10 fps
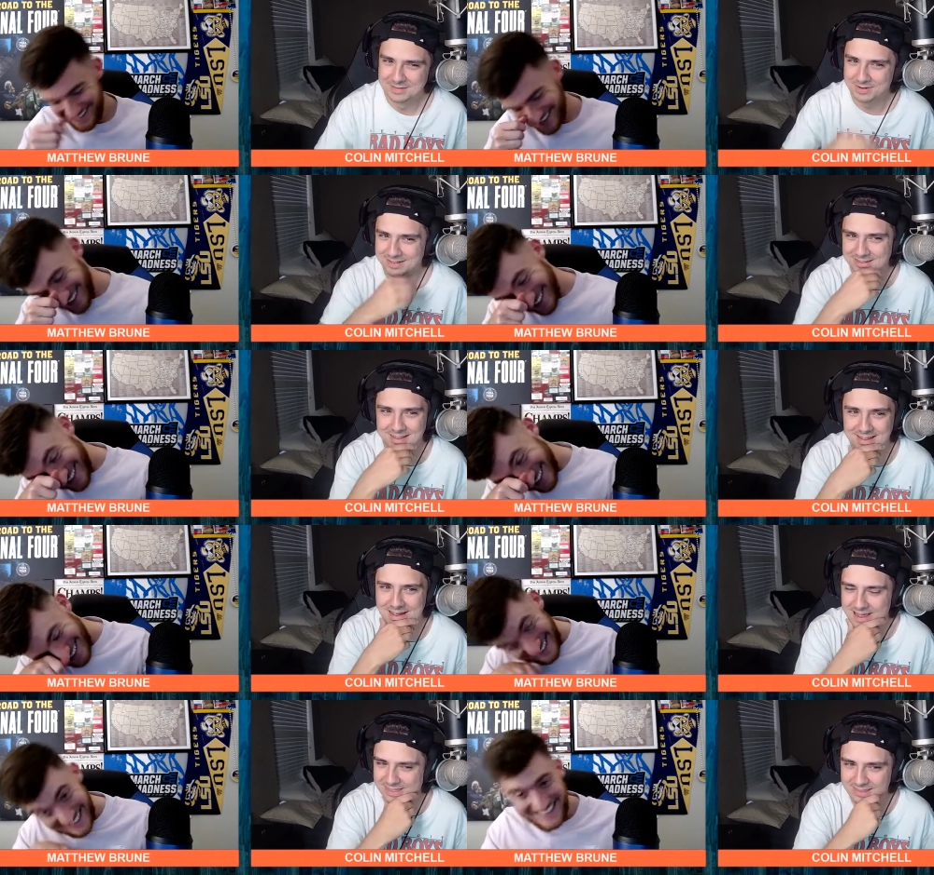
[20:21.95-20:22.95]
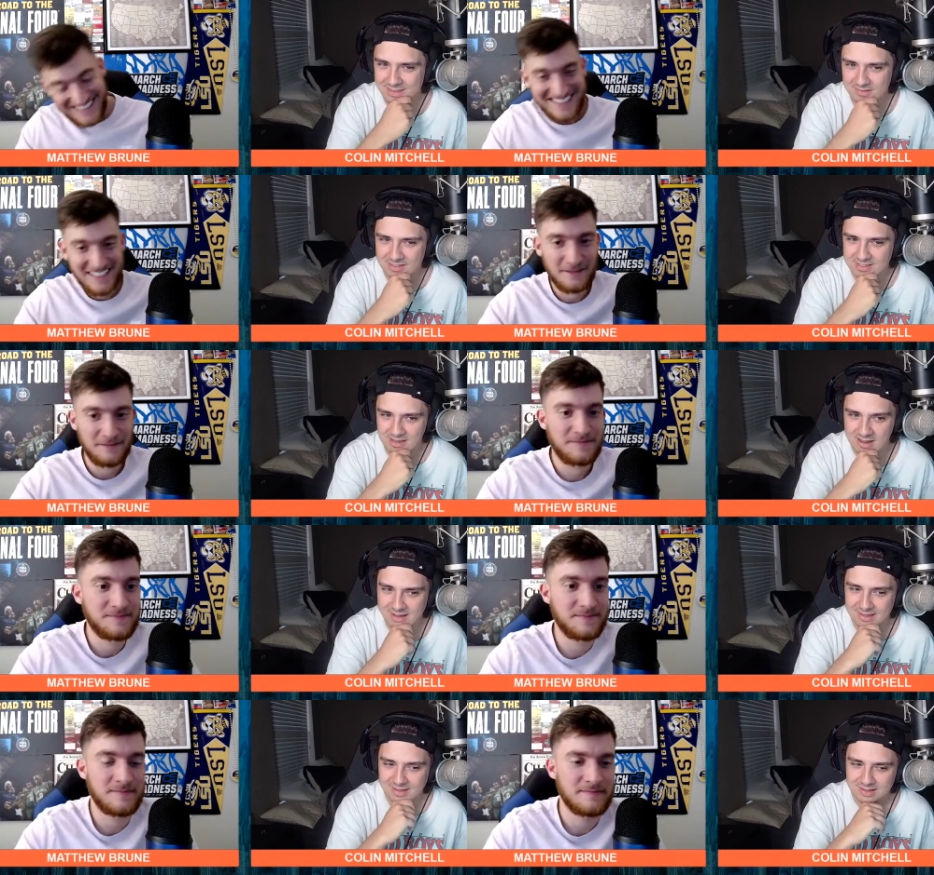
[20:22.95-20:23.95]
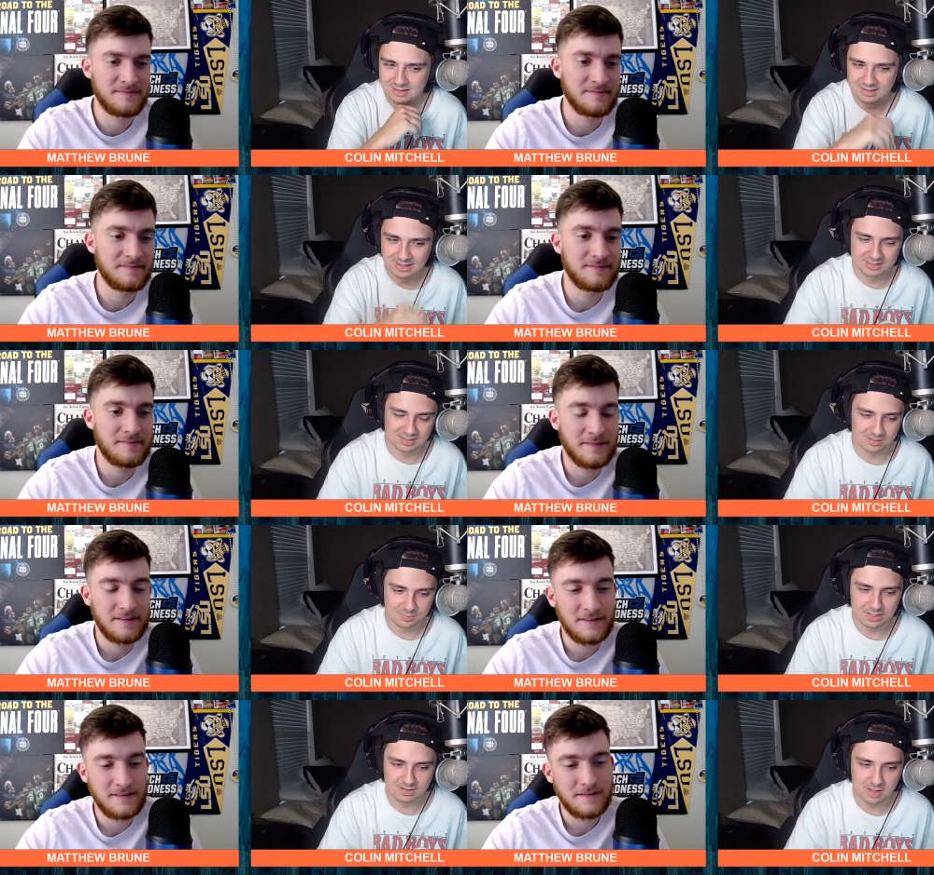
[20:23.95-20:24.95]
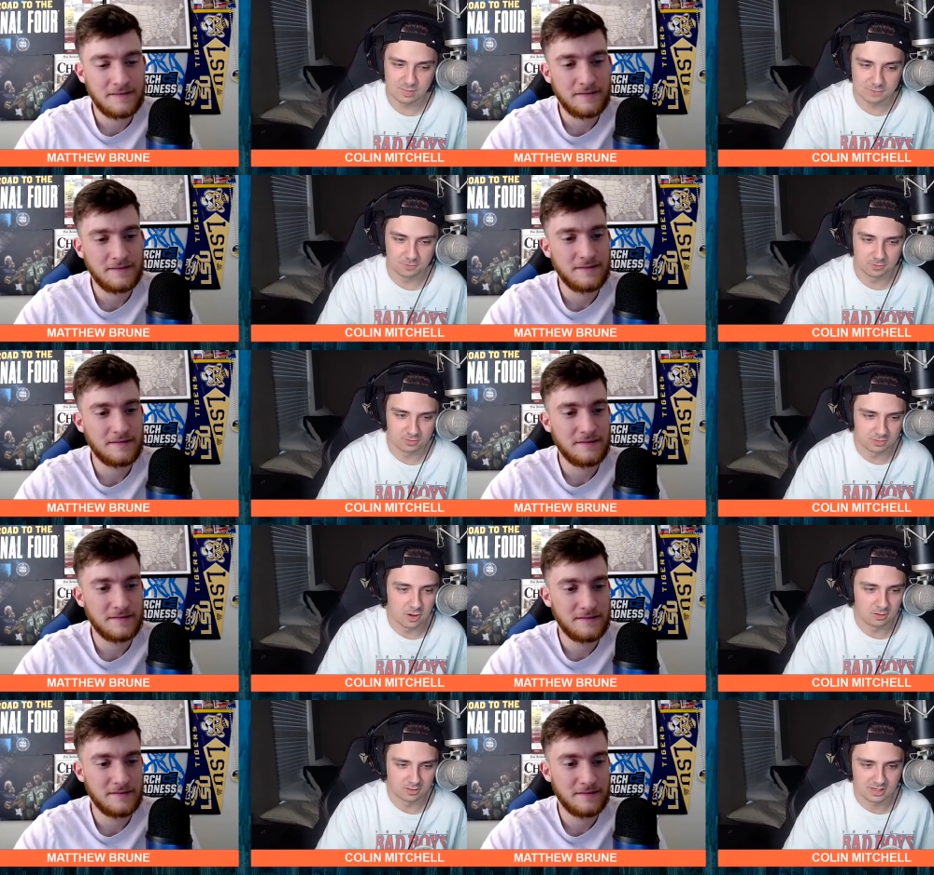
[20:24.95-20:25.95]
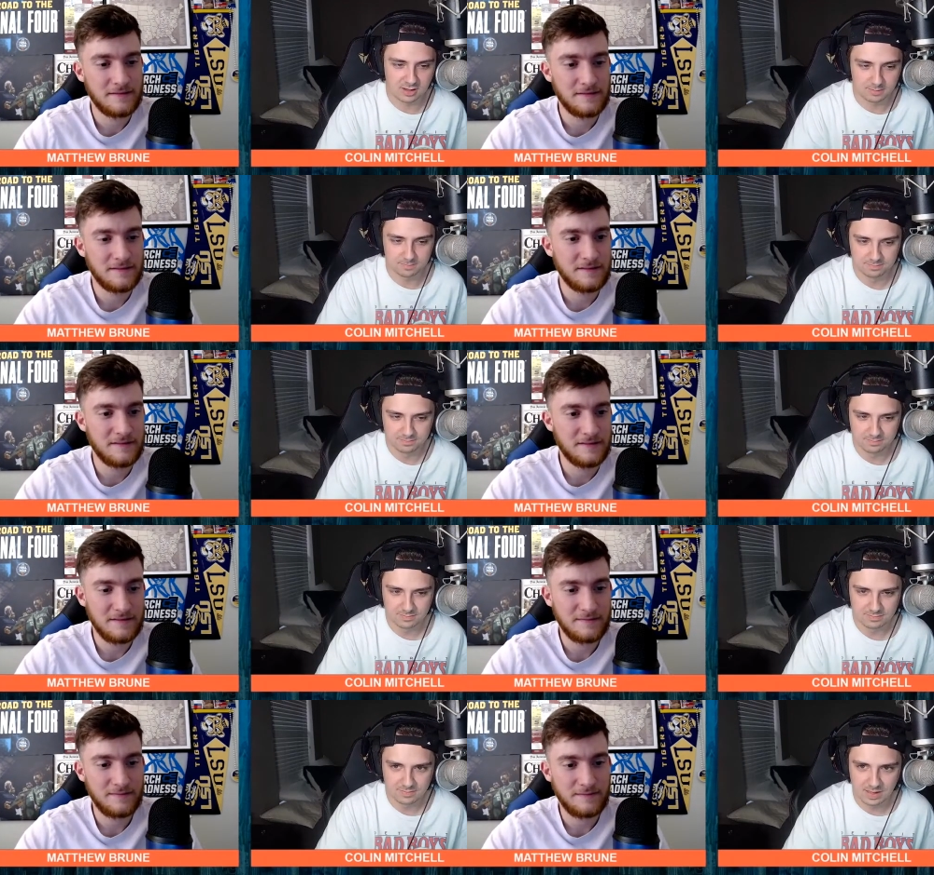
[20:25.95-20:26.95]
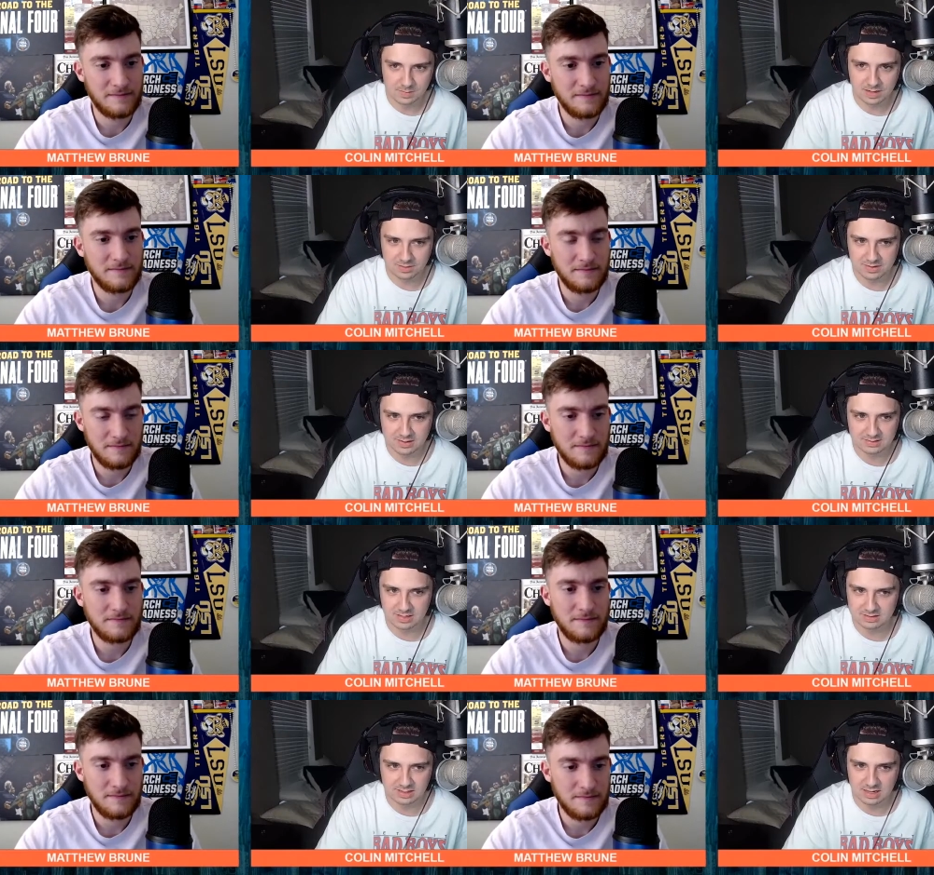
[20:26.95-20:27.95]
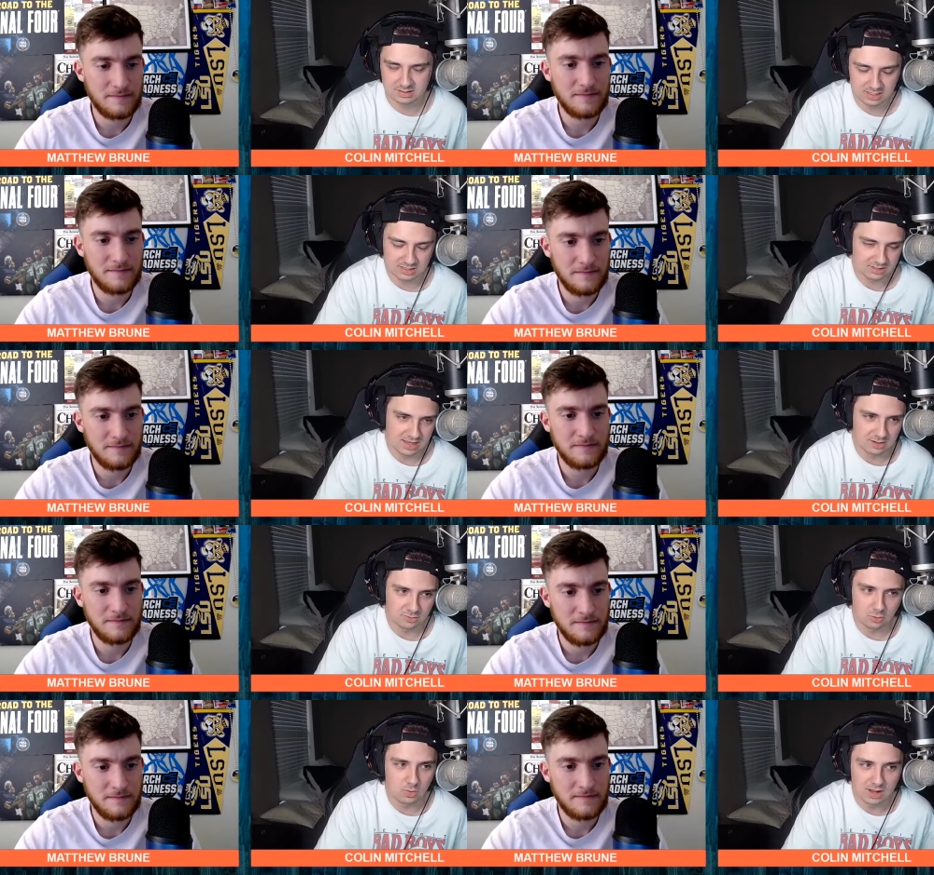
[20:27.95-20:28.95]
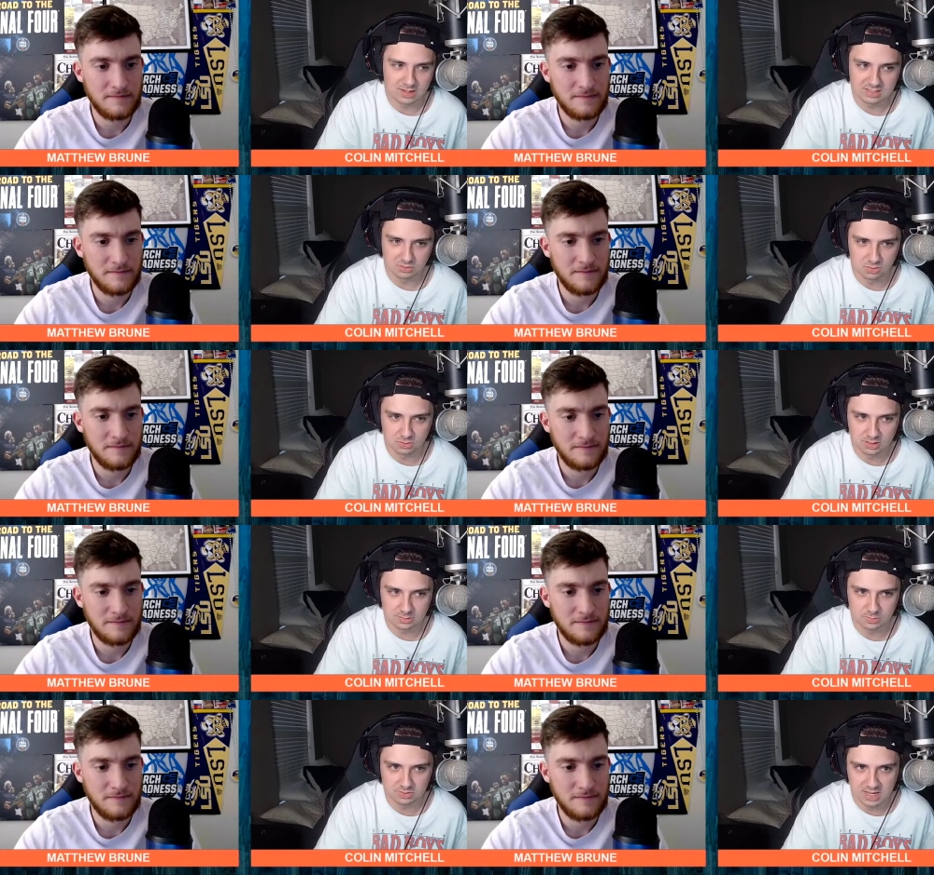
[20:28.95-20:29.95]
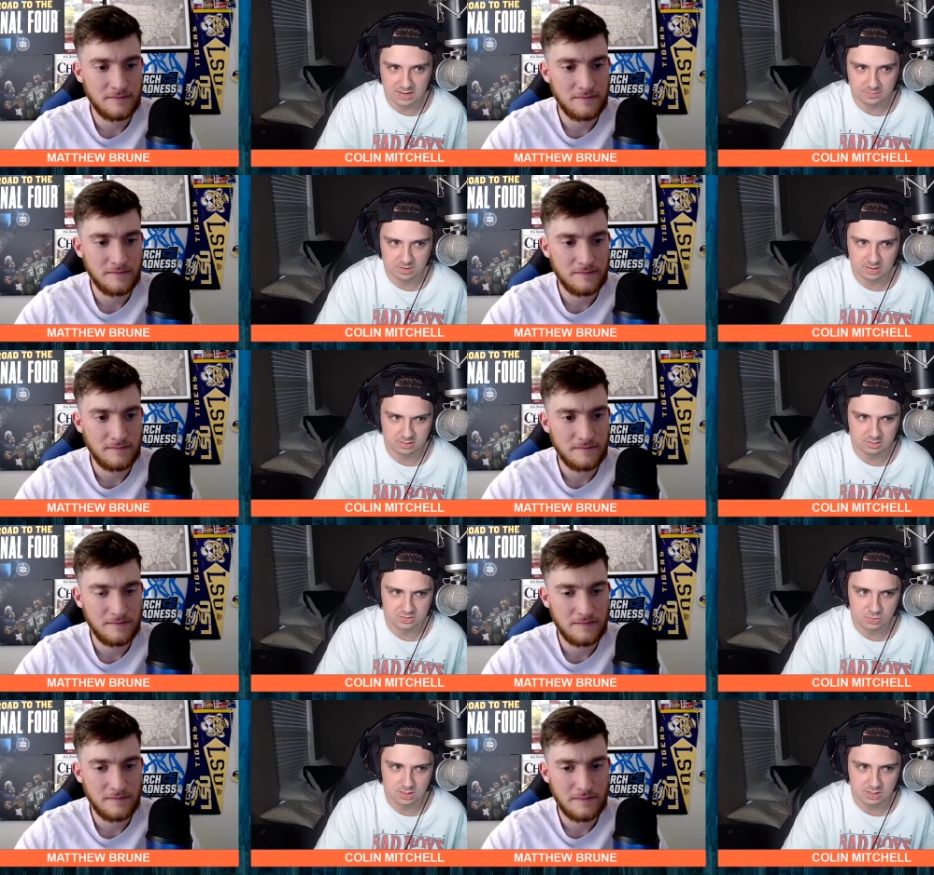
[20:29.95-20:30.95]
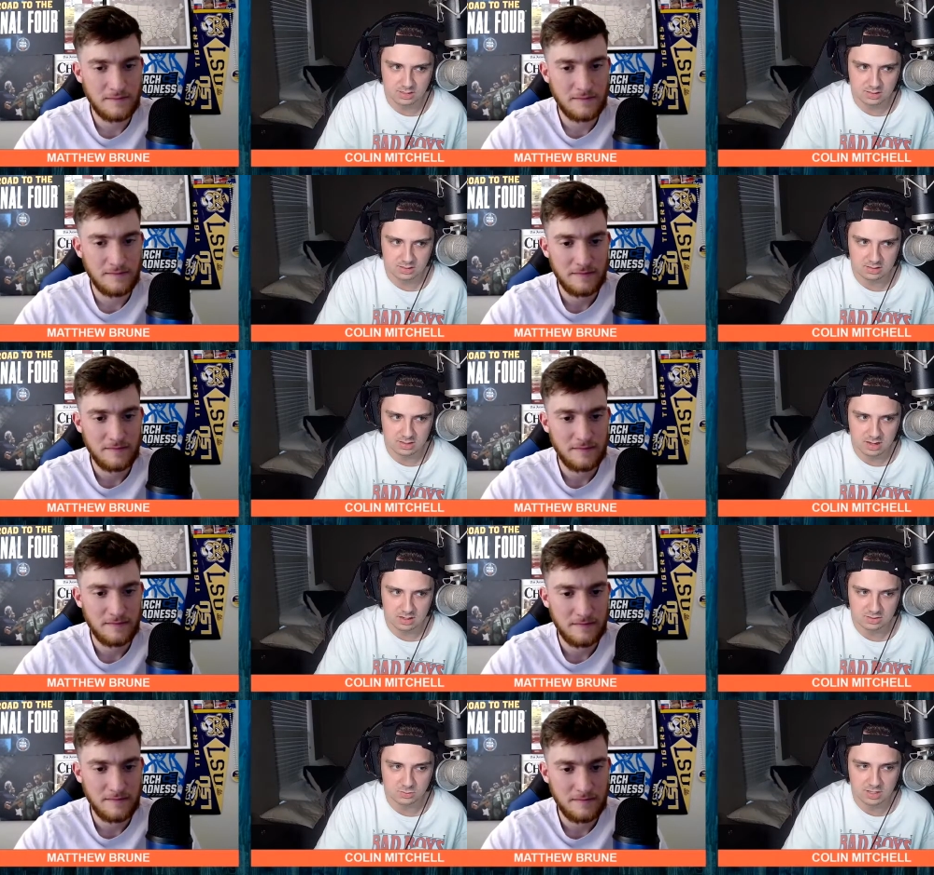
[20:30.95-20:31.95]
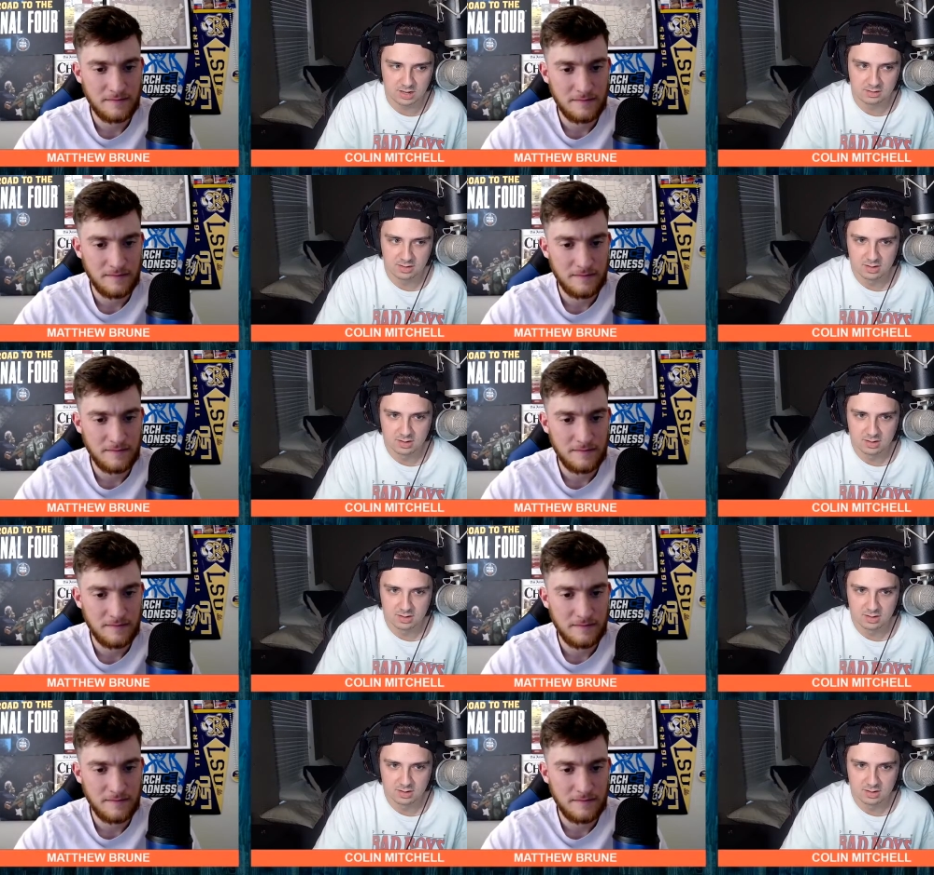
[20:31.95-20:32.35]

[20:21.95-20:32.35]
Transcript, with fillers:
Speaker 1: but I think that this guy is gonna be in the NBA for a long time. I mean, I think it, I think I, I, I don't know why he's so low on a lot of boards. I have him at uh, 29, 28.